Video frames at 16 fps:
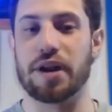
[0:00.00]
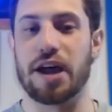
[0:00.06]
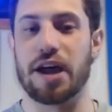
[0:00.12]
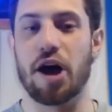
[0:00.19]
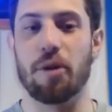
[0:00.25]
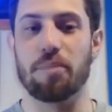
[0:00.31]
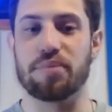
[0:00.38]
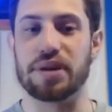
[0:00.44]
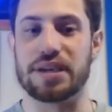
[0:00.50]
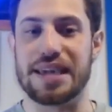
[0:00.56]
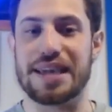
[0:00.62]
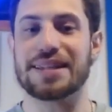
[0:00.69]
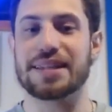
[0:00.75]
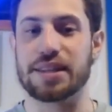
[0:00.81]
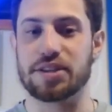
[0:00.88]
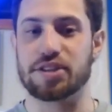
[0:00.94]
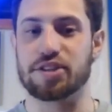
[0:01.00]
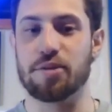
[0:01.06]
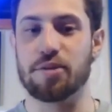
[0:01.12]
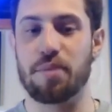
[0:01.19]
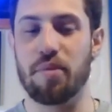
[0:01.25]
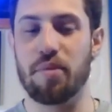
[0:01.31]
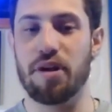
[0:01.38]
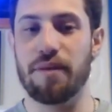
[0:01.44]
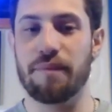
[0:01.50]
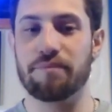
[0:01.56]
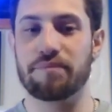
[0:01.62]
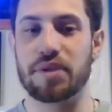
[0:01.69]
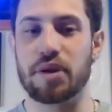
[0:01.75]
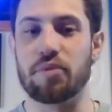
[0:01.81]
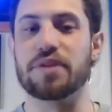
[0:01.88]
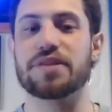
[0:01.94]
would help get to the Super Bowl,
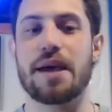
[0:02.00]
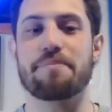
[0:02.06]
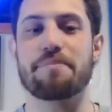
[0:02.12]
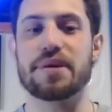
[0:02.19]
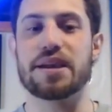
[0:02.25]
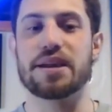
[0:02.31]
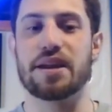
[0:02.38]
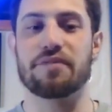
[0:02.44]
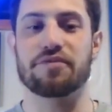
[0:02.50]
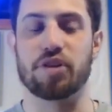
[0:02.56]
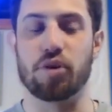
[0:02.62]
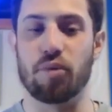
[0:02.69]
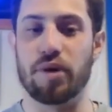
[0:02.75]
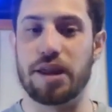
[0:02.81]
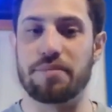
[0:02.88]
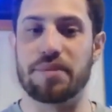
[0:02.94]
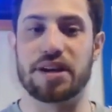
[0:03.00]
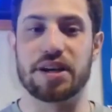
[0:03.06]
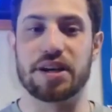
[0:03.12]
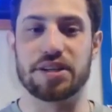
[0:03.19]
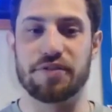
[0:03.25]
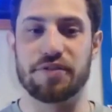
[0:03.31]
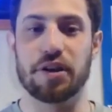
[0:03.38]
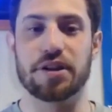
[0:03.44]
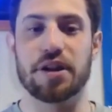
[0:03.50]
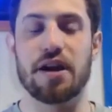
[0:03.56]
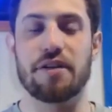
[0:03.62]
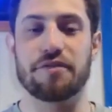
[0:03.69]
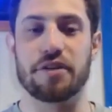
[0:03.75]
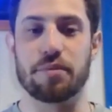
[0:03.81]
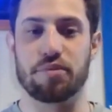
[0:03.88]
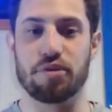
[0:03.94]
would that be enough to win? Because
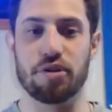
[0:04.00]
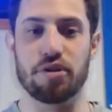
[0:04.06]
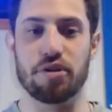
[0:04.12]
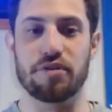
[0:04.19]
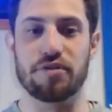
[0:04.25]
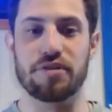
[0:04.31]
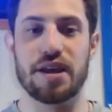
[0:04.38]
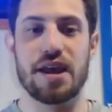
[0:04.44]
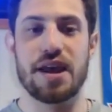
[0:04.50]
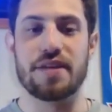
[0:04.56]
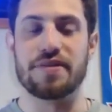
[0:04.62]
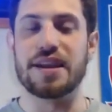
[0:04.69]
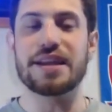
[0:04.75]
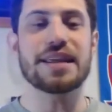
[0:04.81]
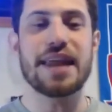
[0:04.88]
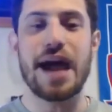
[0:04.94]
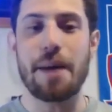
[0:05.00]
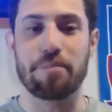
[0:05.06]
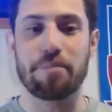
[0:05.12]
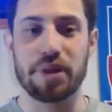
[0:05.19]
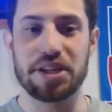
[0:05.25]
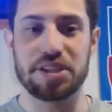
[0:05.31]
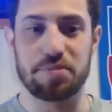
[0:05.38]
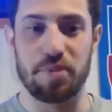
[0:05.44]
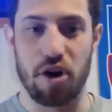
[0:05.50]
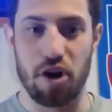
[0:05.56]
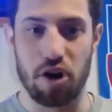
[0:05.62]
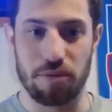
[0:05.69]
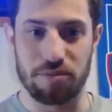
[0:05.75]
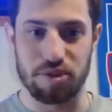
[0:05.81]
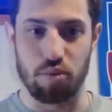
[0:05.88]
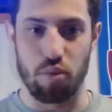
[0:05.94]
Philadelphia proved they did not blitz
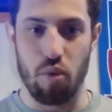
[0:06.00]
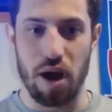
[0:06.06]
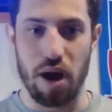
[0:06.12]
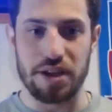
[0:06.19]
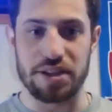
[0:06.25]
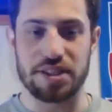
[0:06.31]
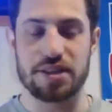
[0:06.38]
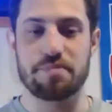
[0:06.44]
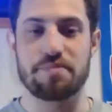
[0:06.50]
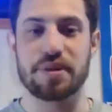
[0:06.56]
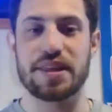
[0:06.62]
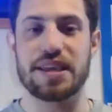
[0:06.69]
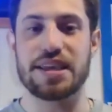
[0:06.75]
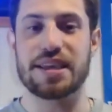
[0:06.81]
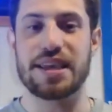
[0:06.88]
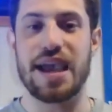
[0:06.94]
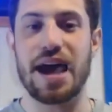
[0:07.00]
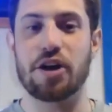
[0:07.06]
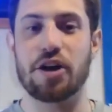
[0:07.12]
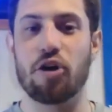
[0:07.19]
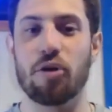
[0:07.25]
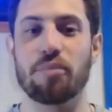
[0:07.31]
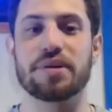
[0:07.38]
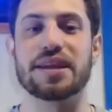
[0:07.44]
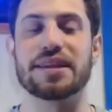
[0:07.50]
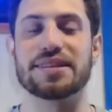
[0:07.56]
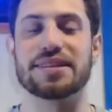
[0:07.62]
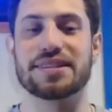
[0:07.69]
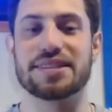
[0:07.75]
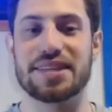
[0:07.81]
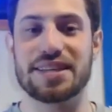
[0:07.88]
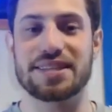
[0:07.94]
Mahomes once, but they got home
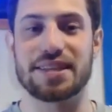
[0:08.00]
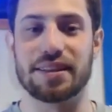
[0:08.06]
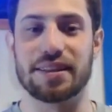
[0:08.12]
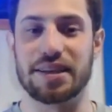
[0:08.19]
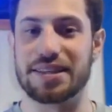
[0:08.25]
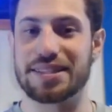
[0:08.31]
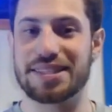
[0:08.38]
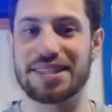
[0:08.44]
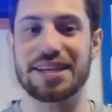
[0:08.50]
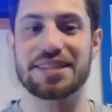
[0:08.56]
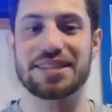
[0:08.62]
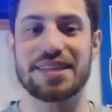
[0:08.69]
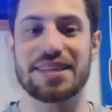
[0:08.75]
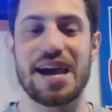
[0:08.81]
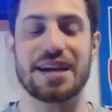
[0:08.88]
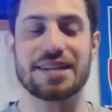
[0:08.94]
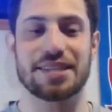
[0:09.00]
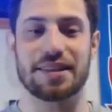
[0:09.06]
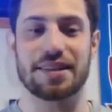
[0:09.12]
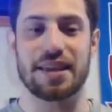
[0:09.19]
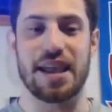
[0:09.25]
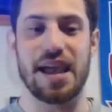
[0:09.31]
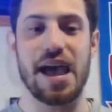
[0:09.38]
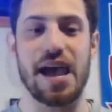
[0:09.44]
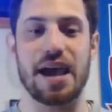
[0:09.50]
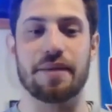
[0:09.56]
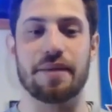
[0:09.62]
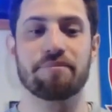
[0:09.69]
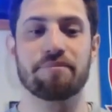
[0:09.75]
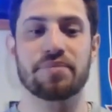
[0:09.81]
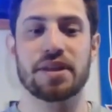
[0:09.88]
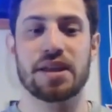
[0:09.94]
consistently. 6 sacks that they had,
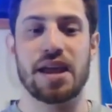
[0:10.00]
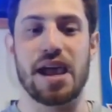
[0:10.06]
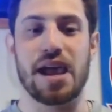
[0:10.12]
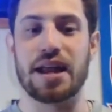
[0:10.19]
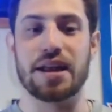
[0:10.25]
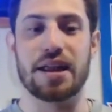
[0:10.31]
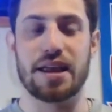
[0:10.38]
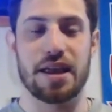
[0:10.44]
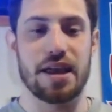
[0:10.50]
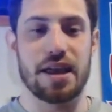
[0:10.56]
and